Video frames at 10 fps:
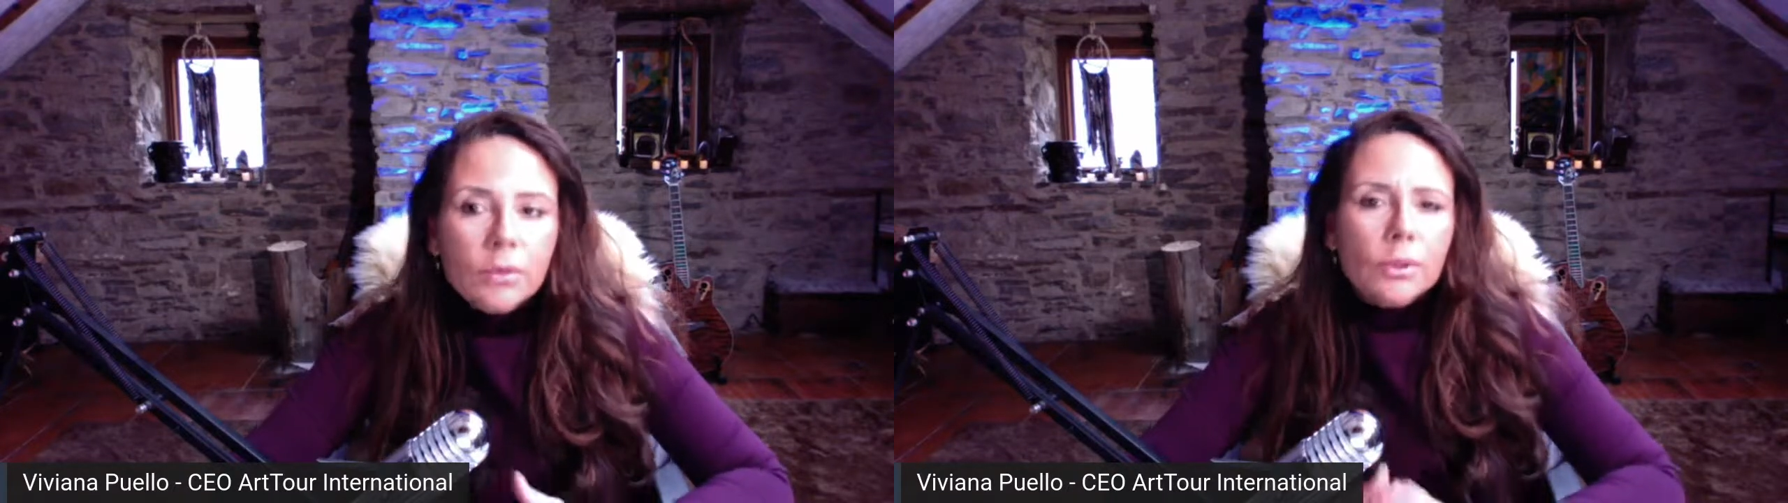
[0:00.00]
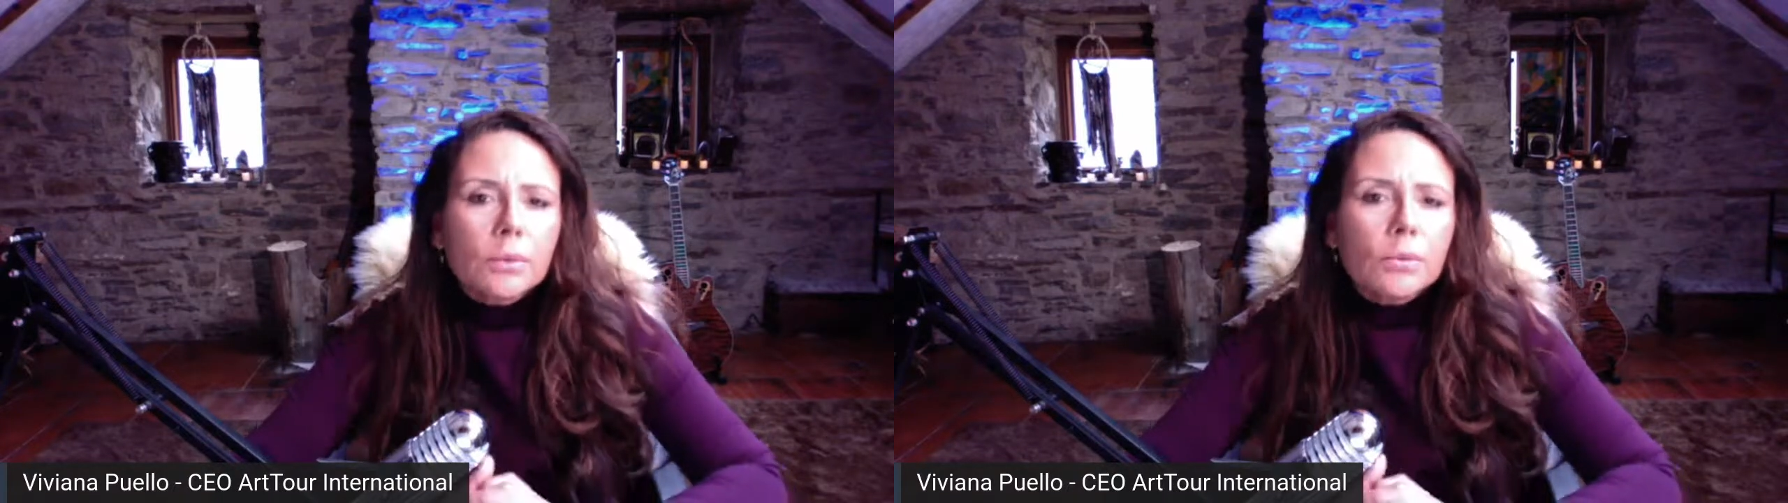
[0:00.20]

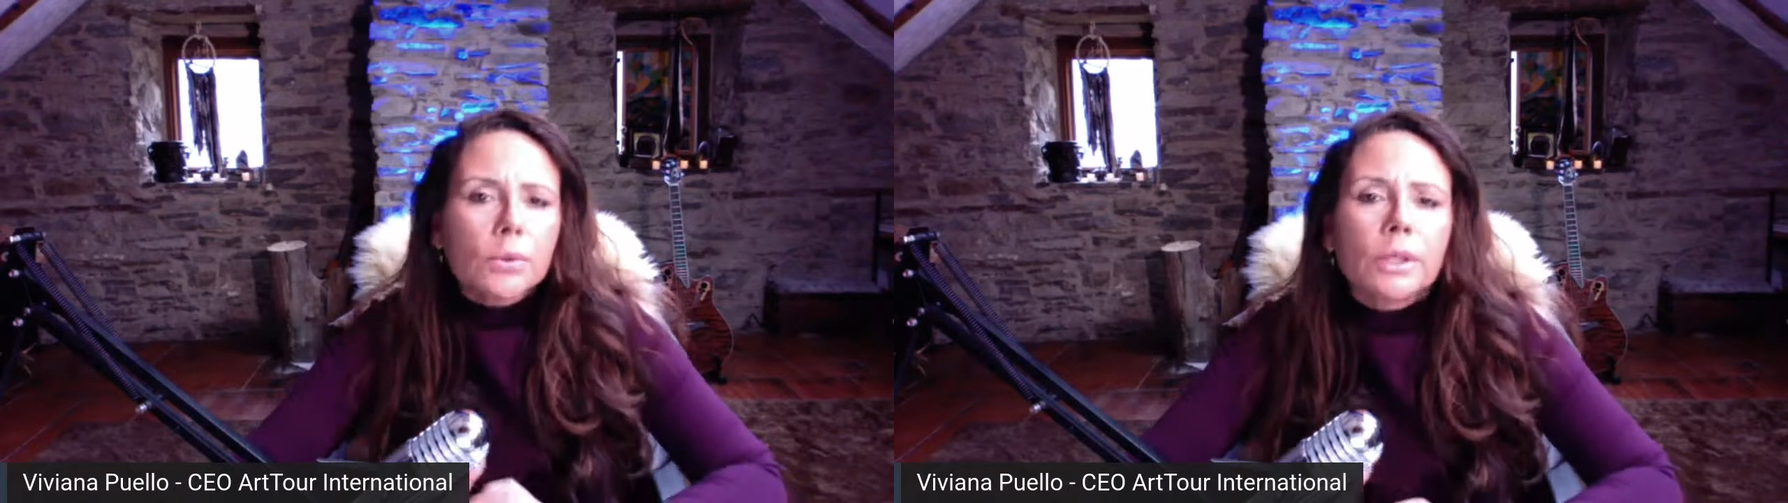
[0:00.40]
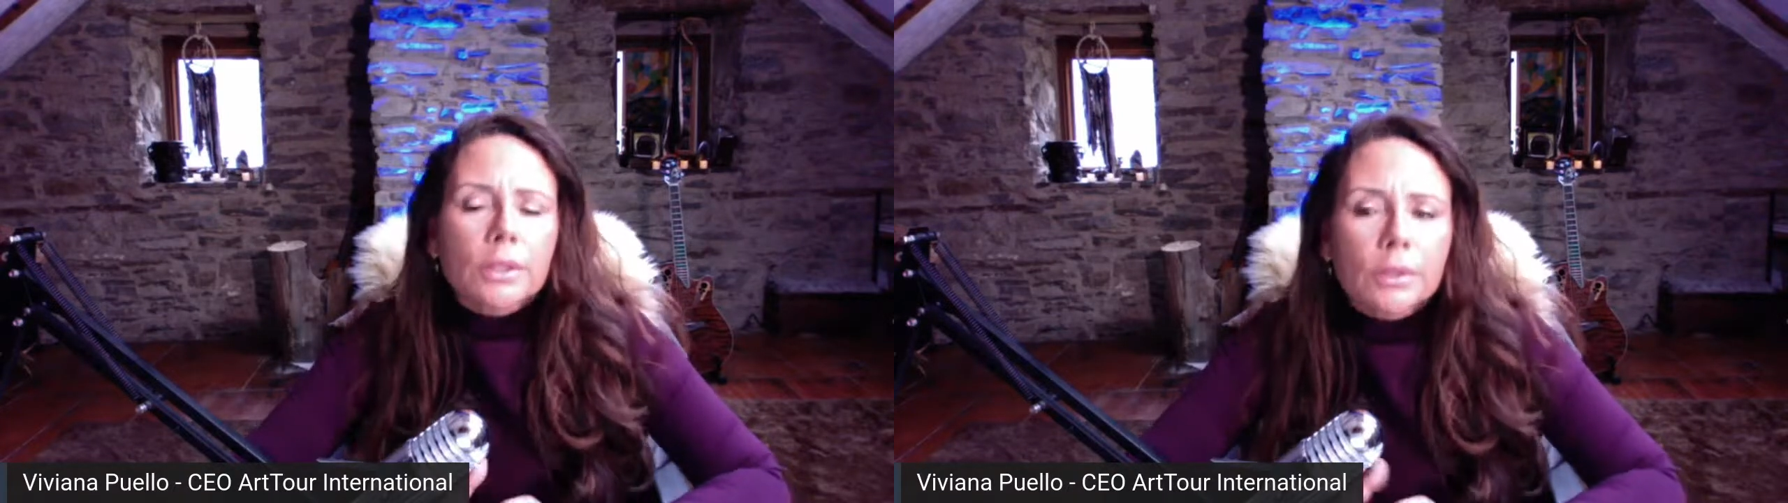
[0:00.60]
You can
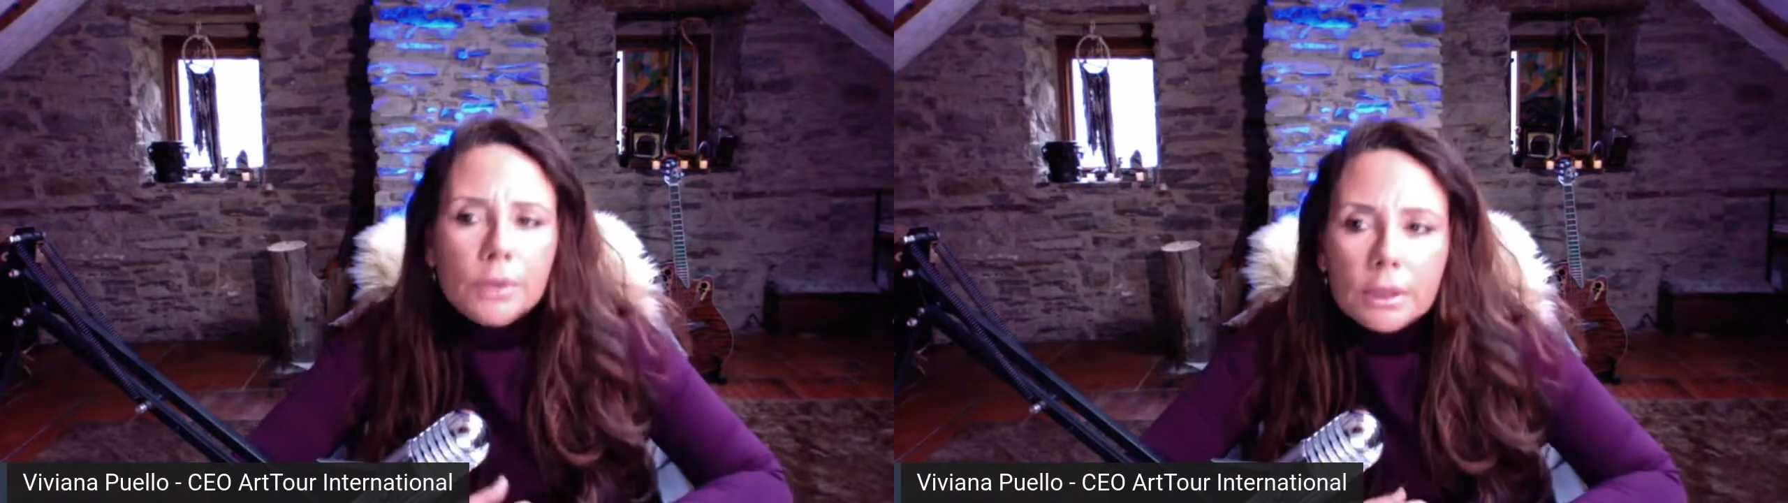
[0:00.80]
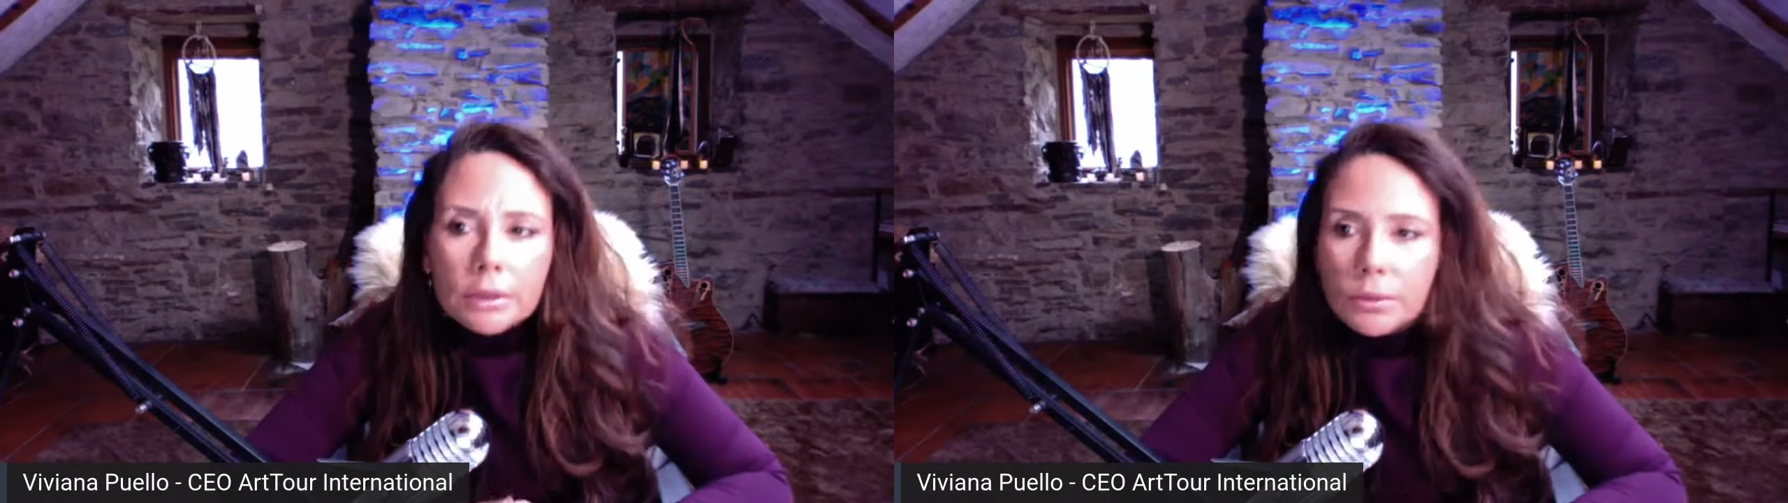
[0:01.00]
work,
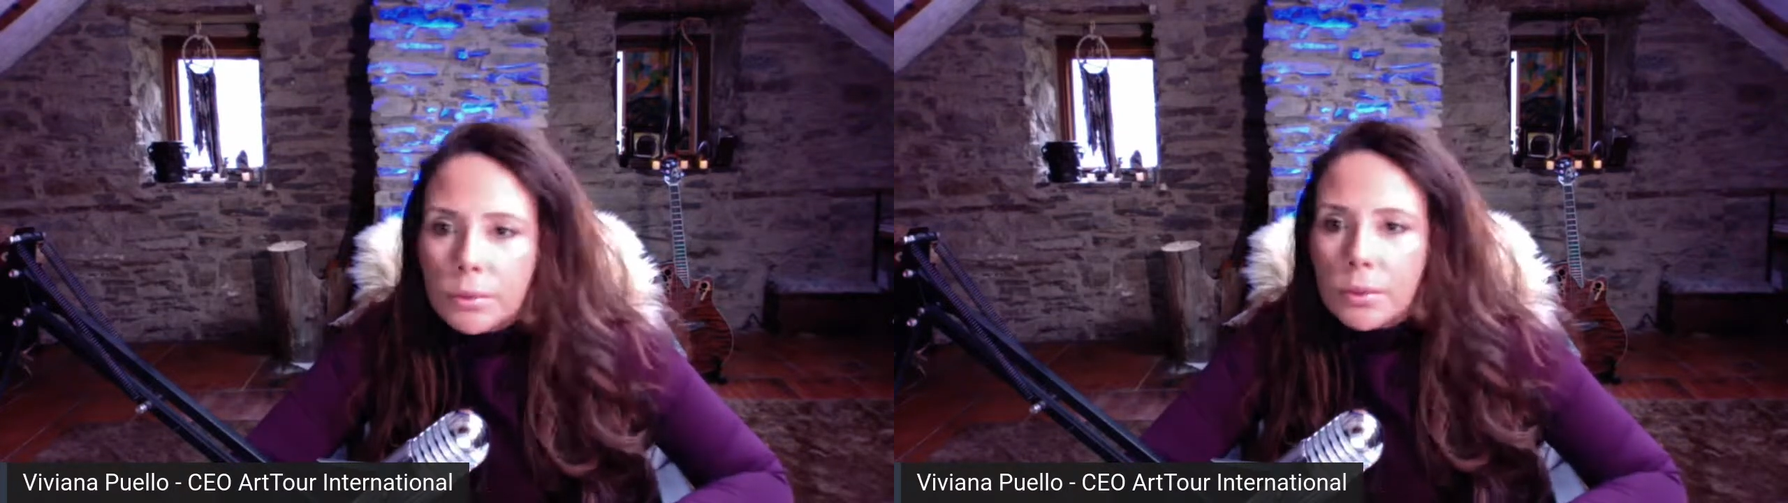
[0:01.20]
you can